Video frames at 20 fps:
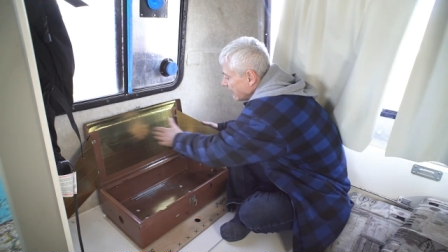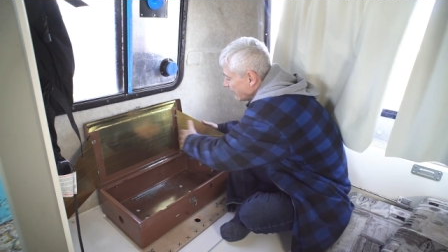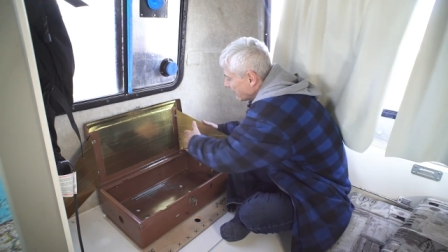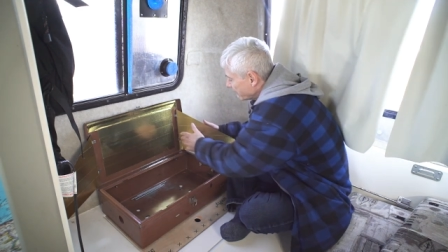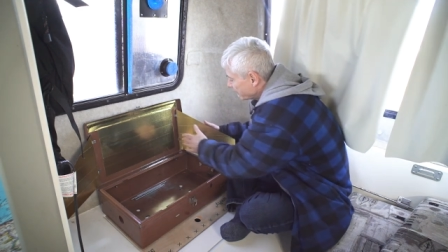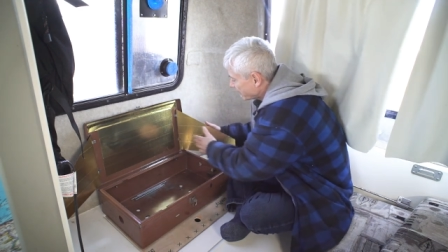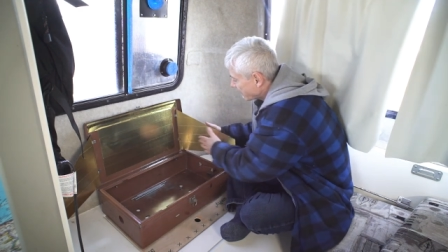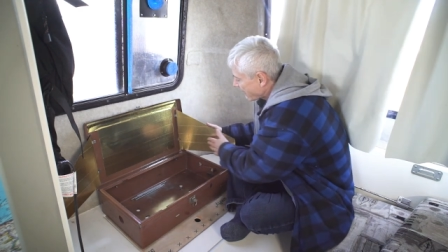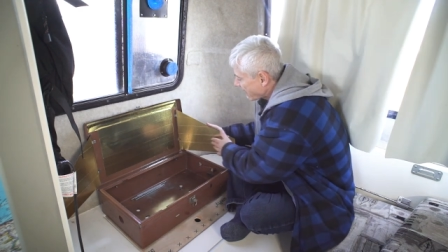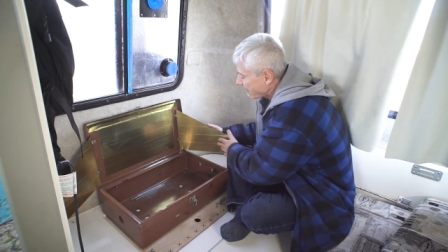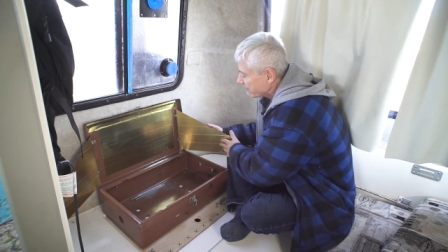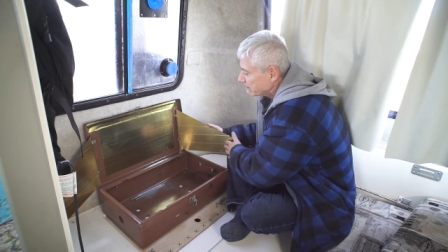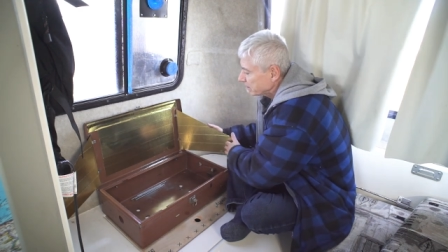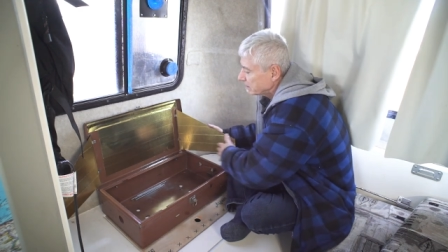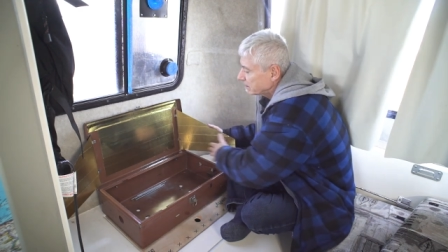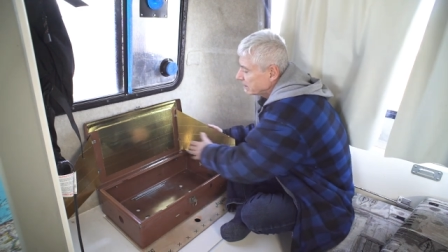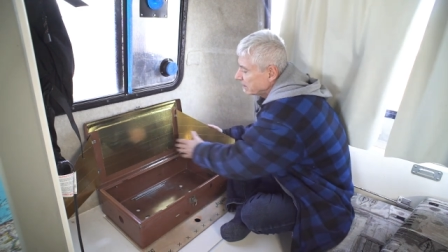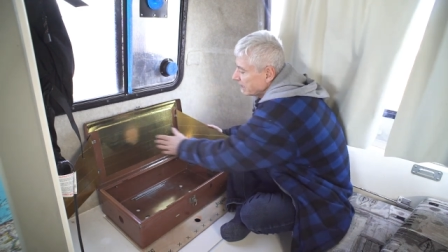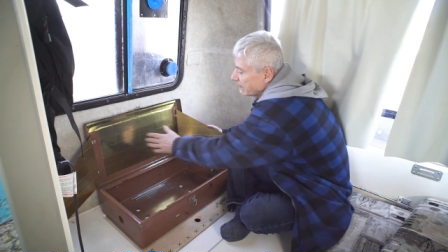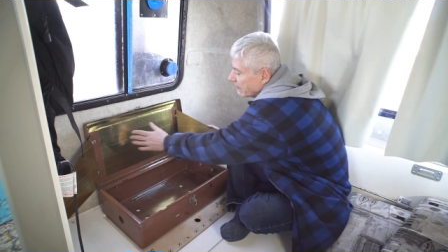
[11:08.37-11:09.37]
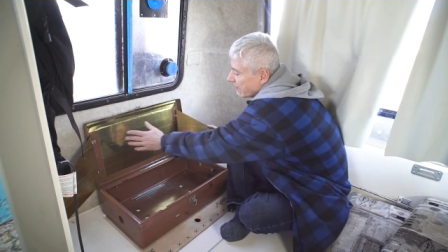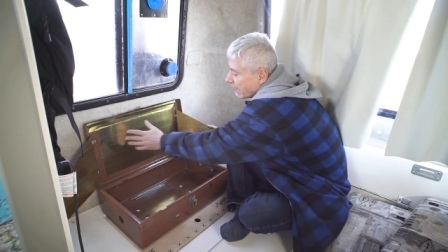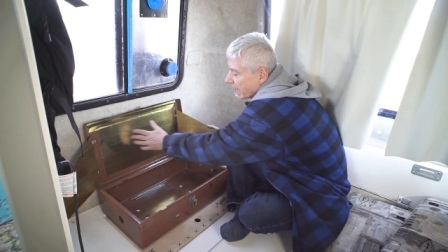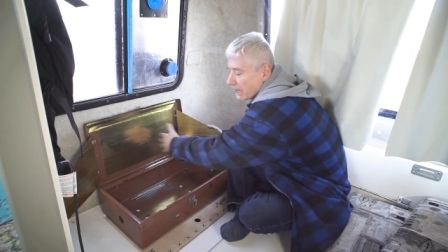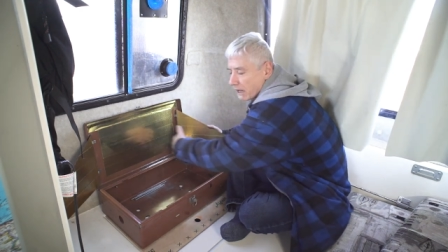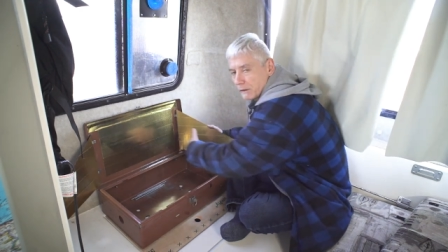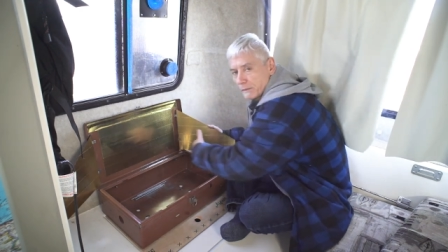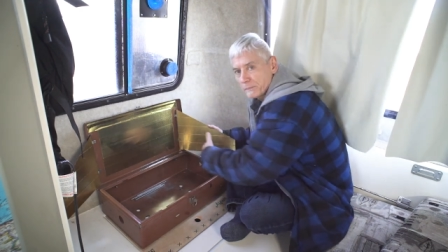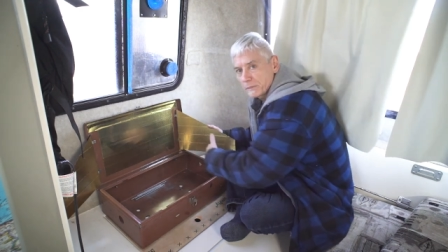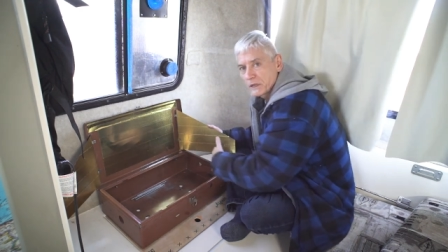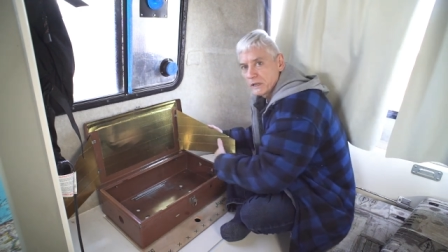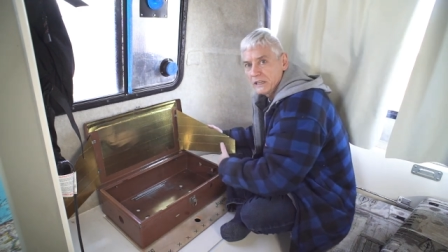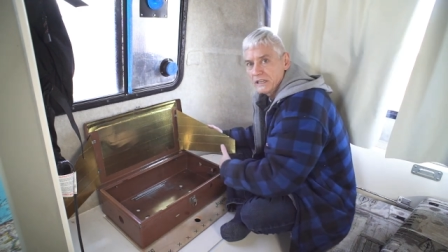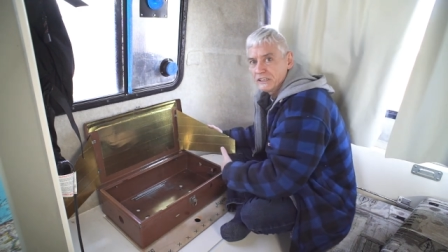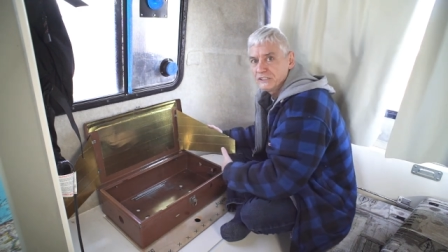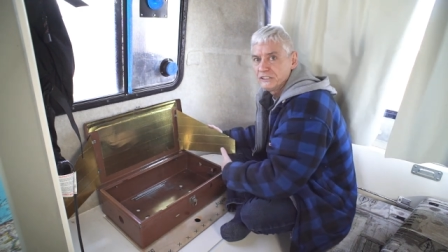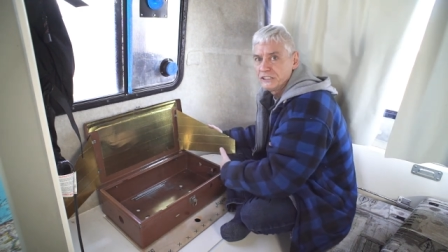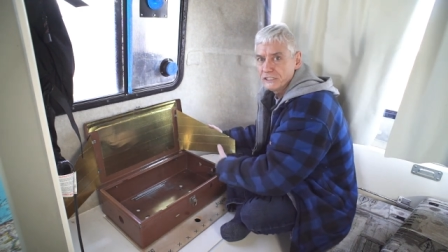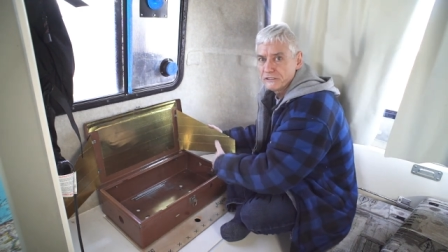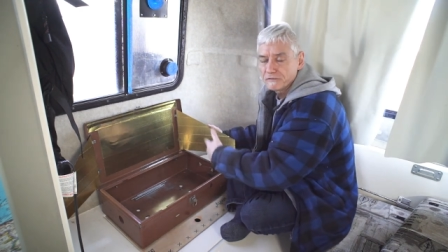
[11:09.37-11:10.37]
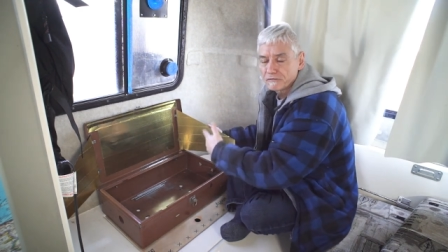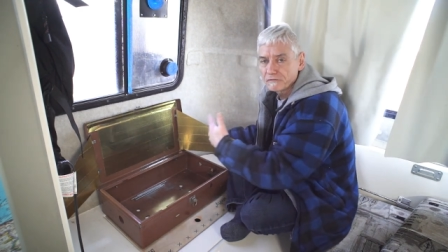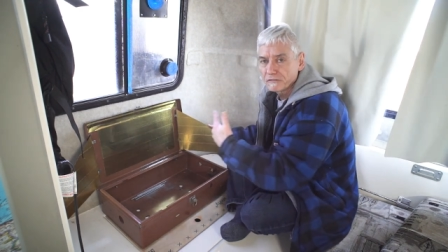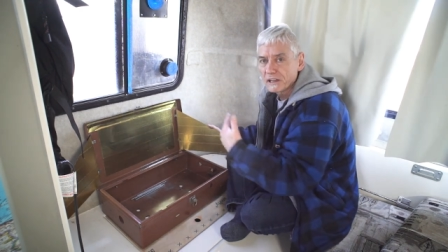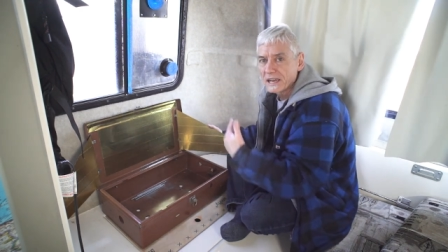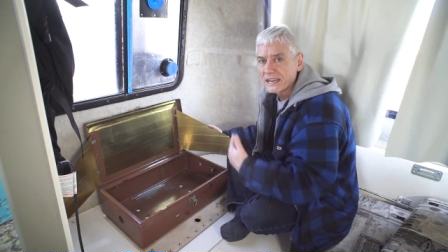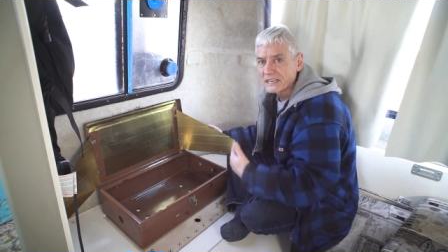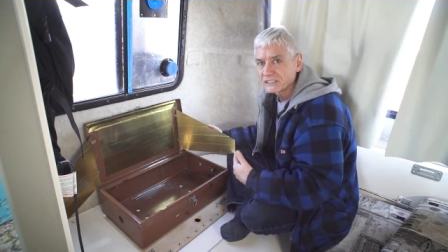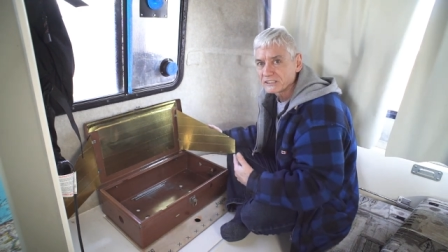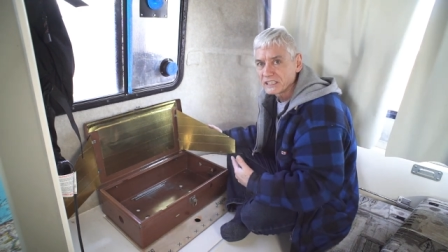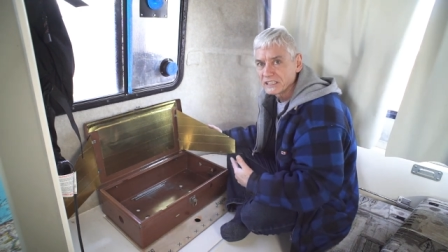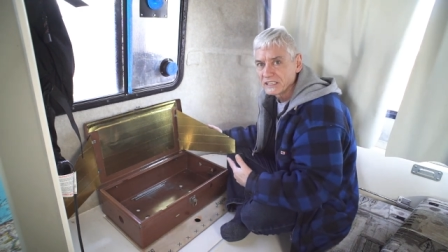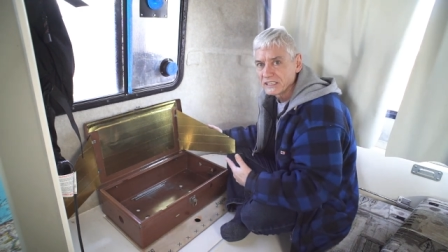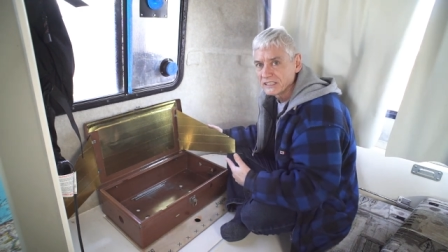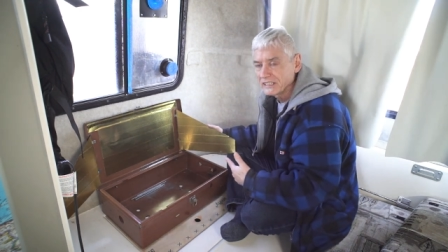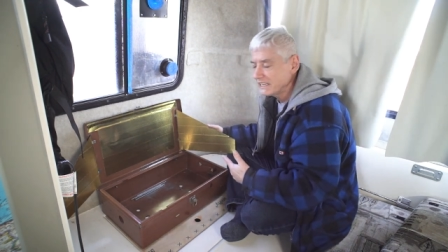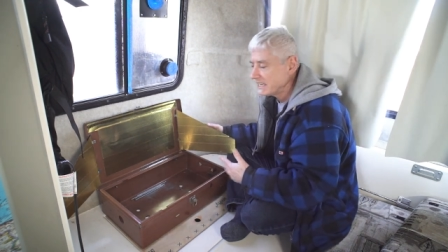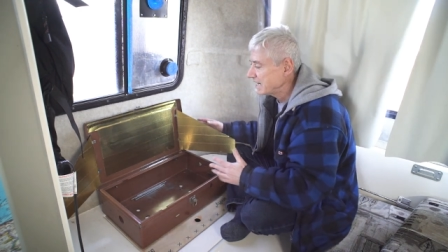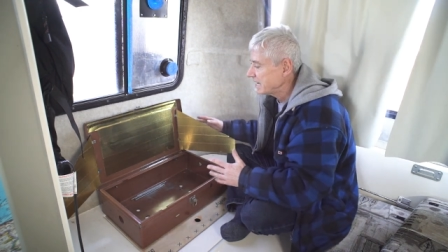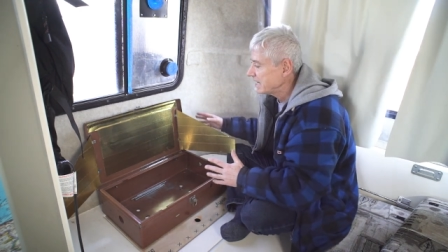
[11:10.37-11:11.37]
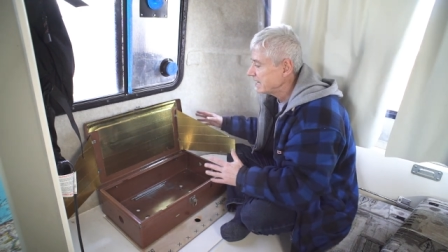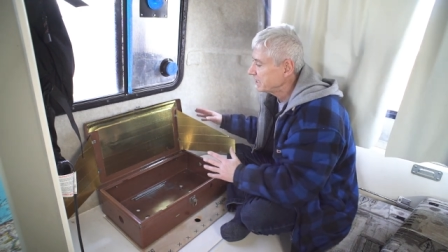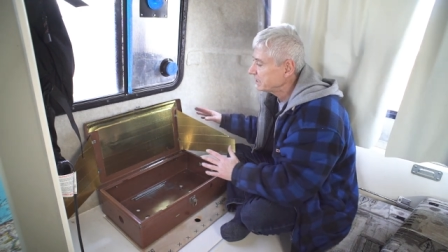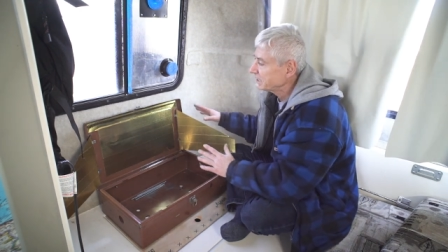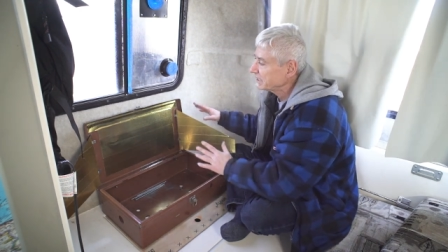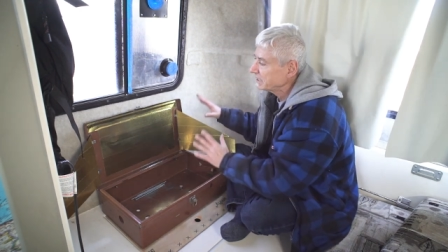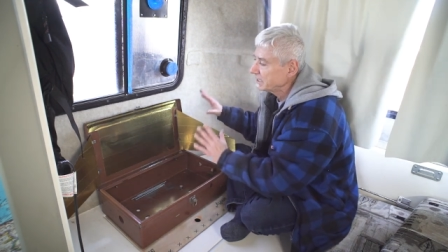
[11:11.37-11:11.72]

and that'll help deflect the heat,